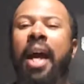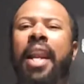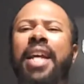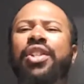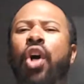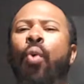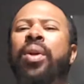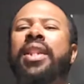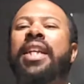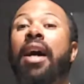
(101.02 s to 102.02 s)
let's go
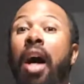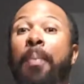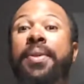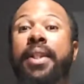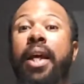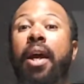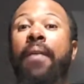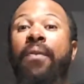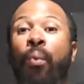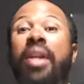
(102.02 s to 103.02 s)
with the upset
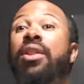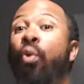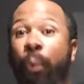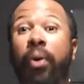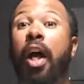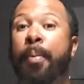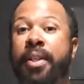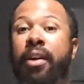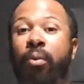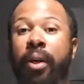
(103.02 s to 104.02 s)
of the week, the real
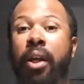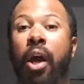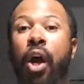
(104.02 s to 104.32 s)
upset of the week,